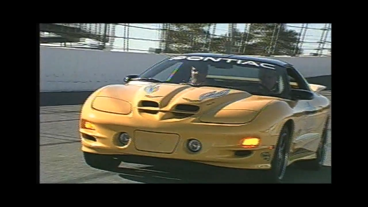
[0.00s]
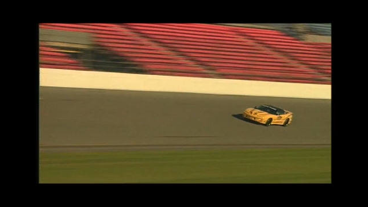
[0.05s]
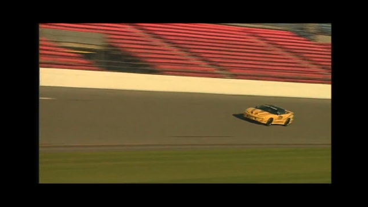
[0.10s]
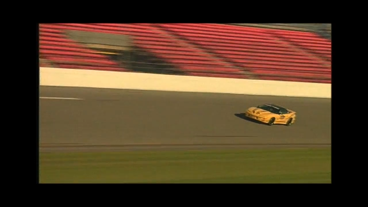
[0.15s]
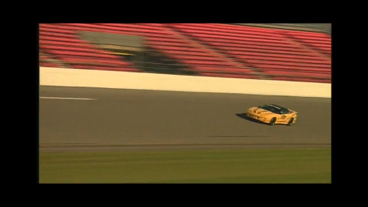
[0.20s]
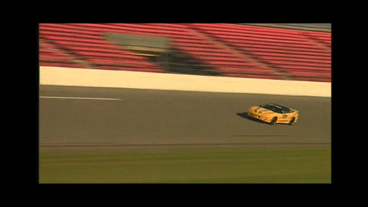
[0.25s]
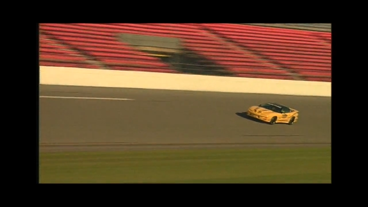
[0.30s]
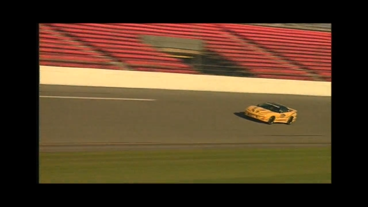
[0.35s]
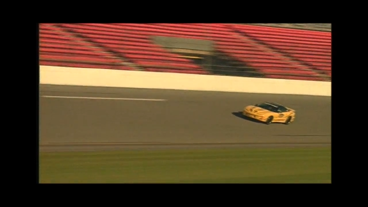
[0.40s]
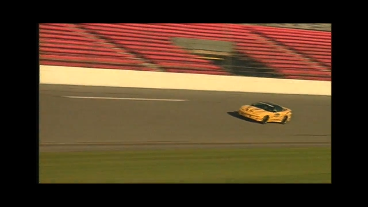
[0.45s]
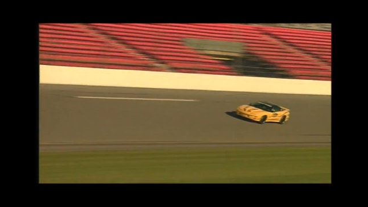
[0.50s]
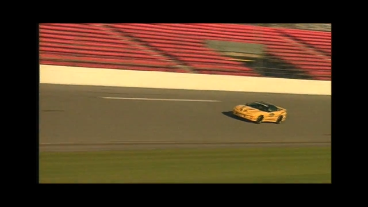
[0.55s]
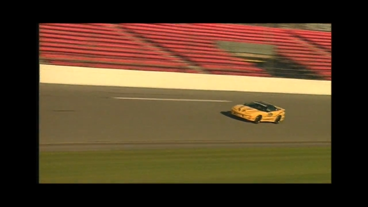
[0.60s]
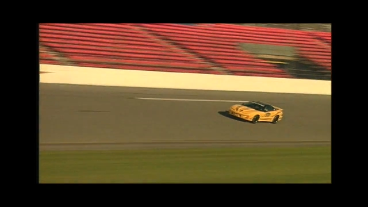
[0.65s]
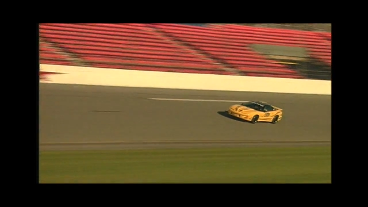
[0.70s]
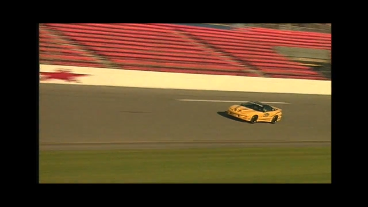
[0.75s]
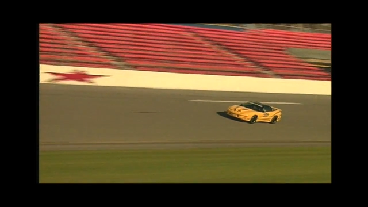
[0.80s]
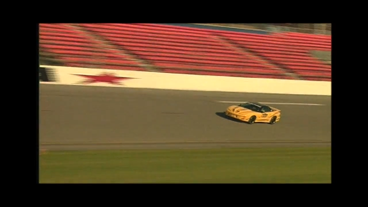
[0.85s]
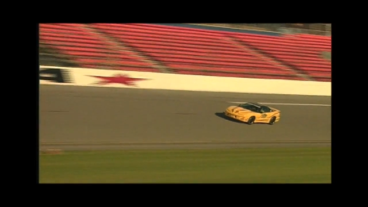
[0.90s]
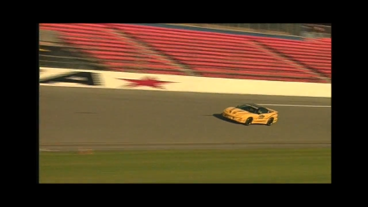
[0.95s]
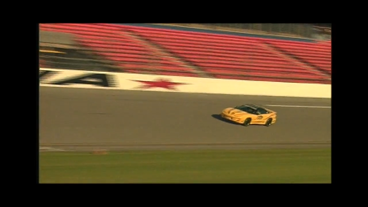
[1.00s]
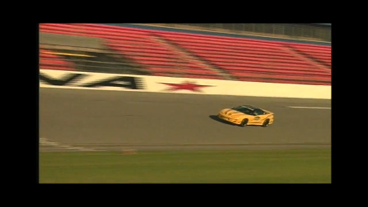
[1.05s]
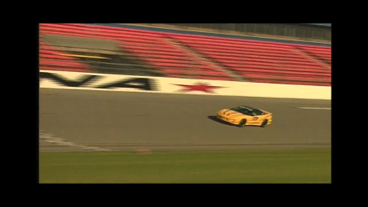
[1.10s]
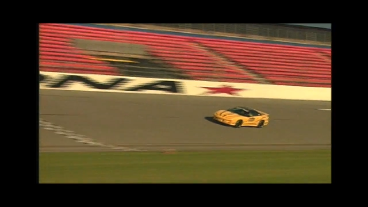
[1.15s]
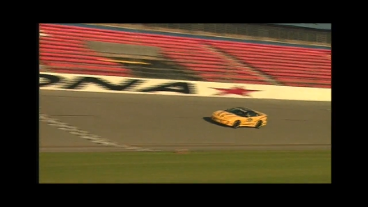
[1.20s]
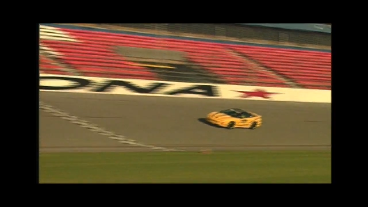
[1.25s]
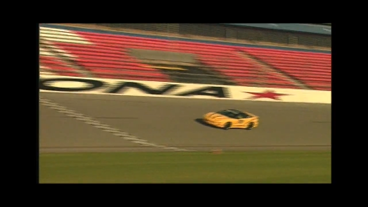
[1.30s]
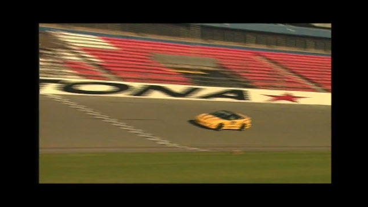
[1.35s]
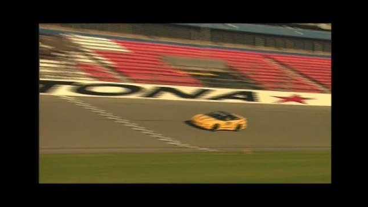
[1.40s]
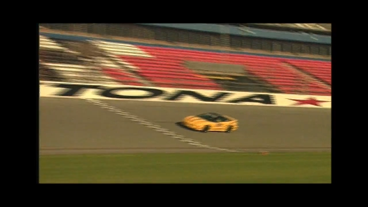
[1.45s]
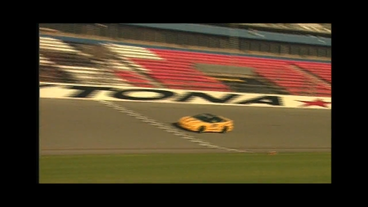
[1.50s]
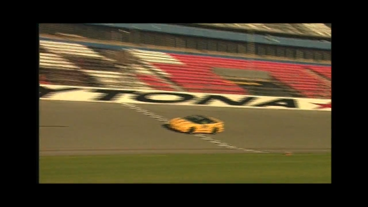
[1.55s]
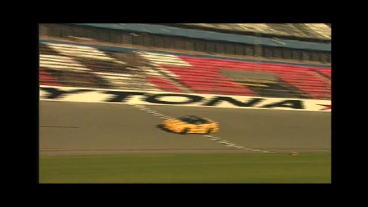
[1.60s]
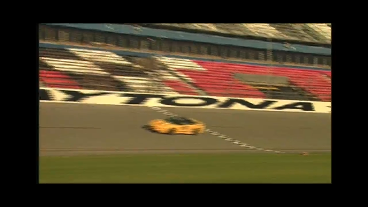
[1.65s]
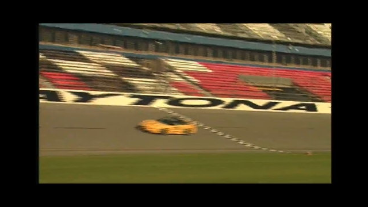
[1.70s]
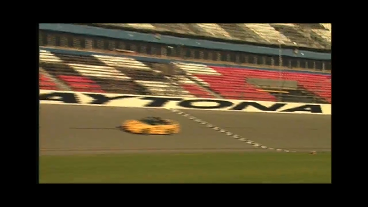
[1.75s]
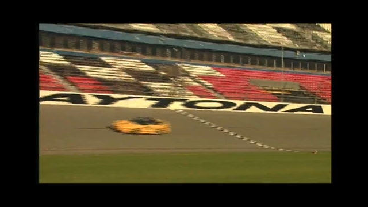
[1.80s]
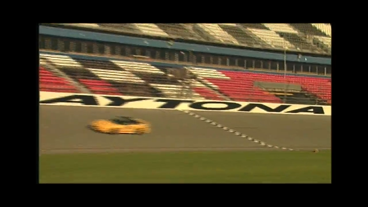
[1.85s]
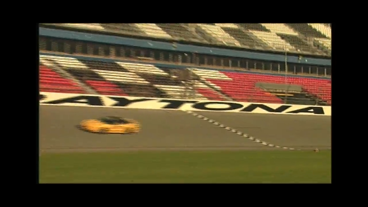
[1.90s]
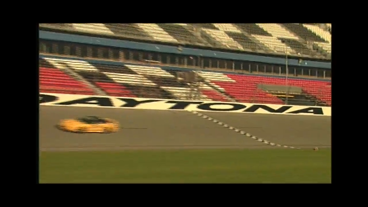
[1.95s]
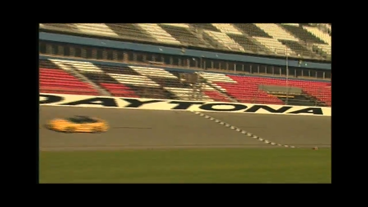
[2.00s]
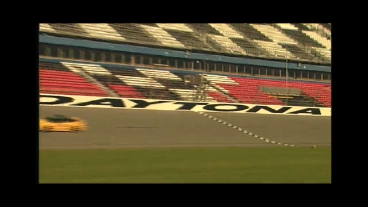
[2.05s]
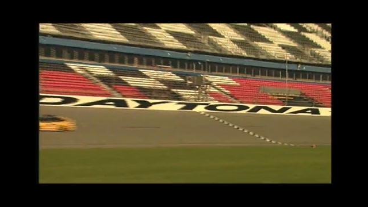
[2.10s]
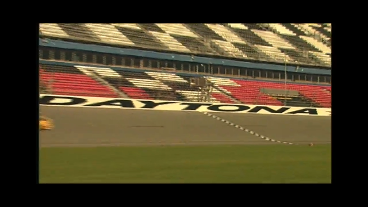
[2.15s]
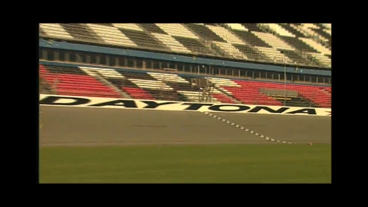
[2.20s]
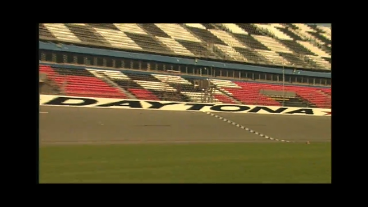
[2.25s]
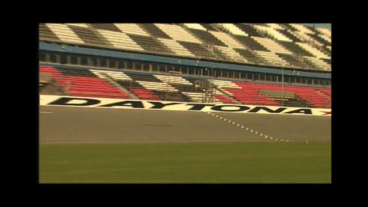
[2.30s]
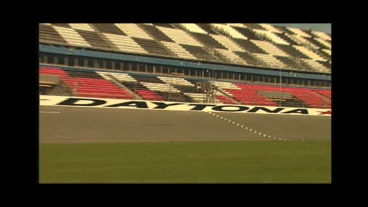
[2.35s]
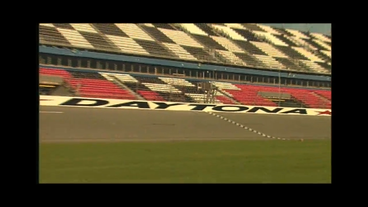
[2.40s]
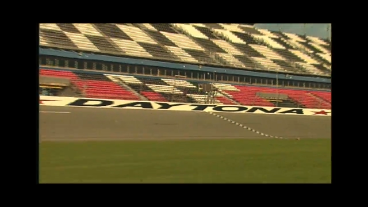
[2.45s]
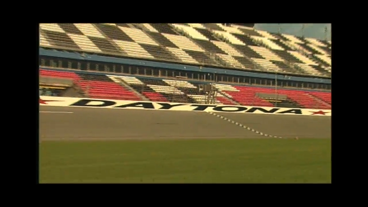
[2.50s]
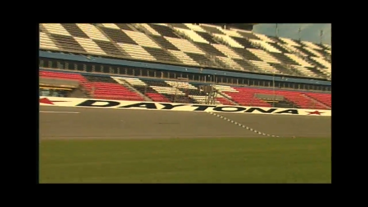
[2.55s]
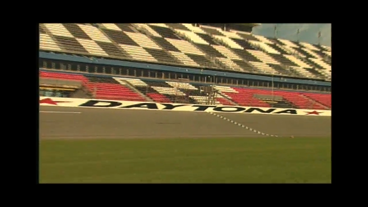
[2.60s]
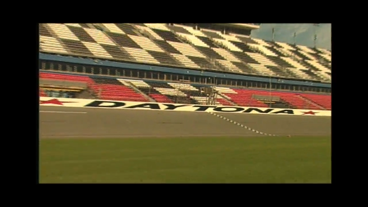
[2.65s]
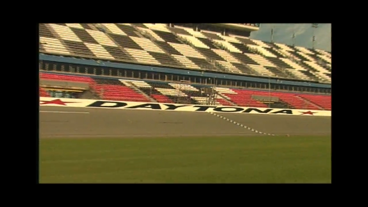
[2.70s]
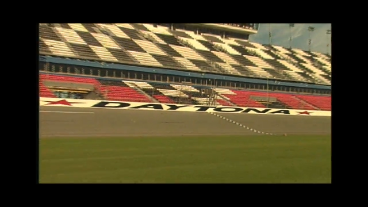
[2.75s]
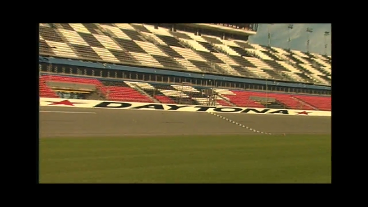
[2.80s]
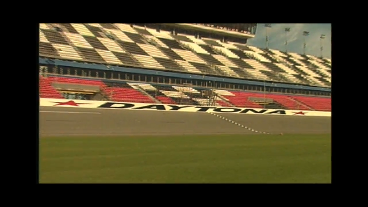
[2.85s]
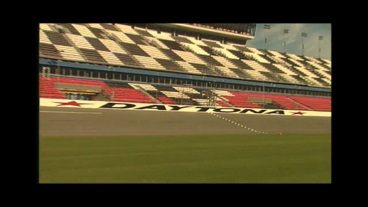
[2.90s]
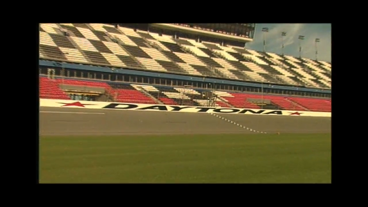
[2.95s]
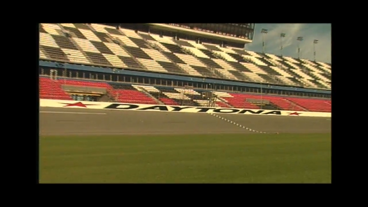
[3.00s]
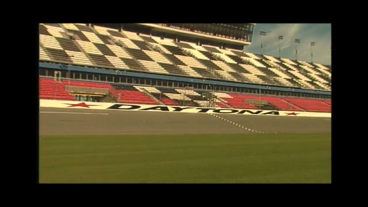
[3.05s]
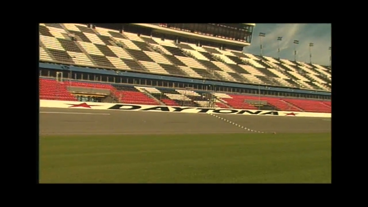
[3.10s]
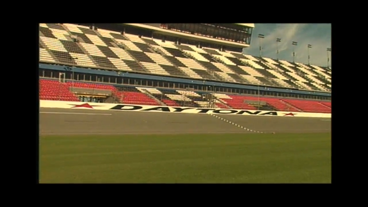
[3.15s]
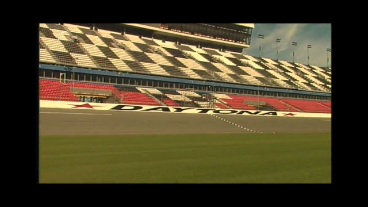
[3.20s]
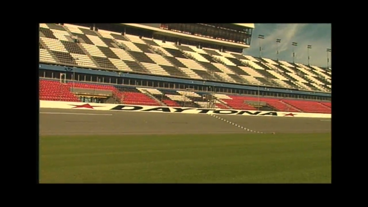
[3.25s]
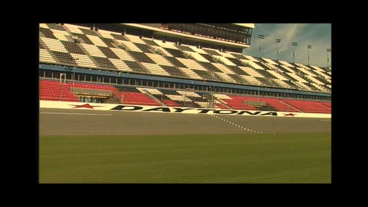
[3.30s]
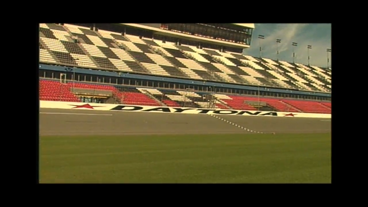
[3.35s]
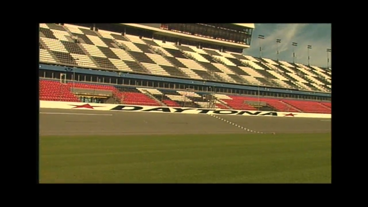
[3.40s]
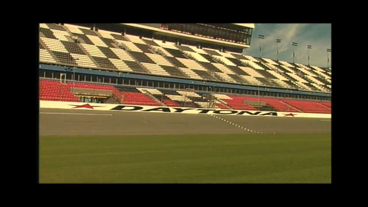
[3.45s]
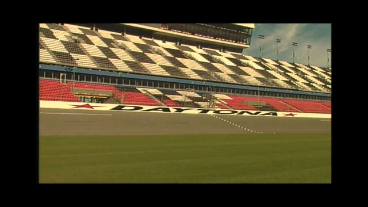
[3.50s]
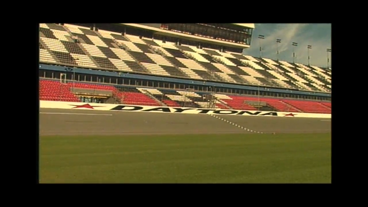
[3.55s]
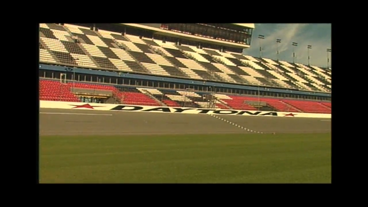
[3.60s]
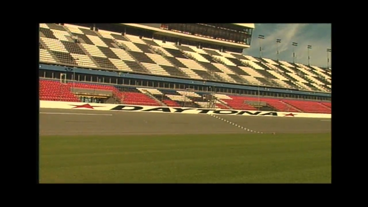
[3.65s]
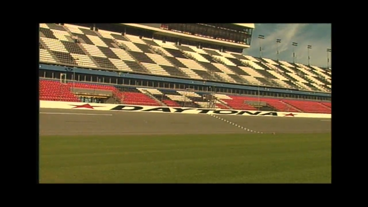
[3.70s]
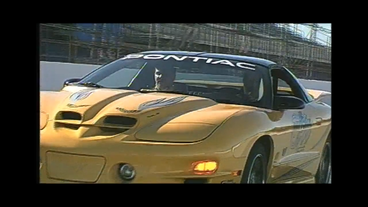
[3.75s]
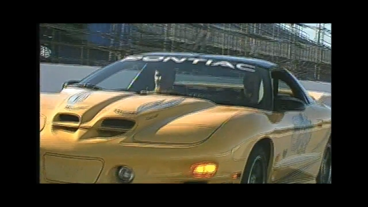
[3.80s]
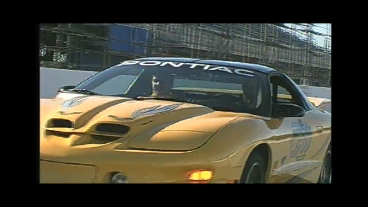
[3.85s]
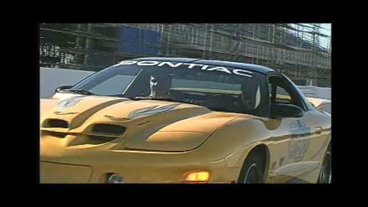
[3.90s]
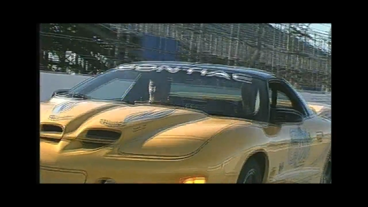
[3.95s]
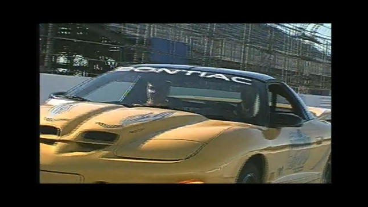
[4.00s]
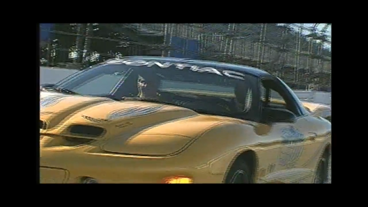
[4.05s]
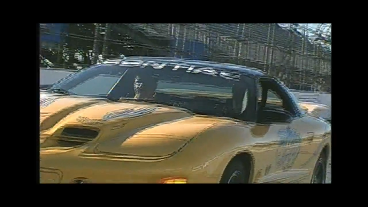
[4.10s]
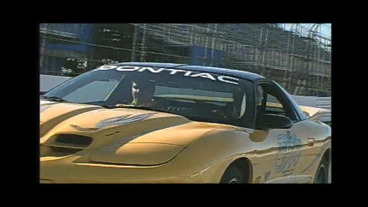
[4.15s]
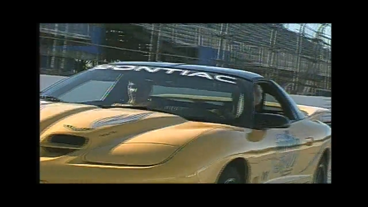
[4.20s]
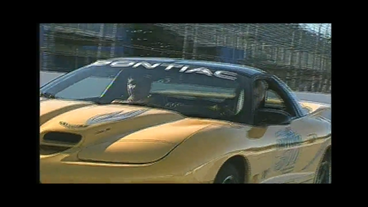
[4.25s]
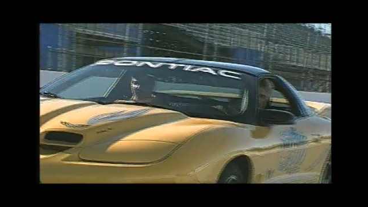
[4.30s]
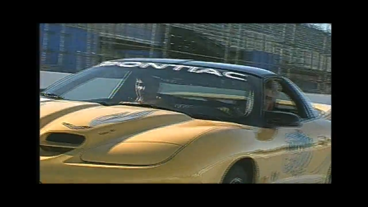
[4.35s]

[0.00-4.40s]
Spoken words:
No face is visible, so there are no lips to read.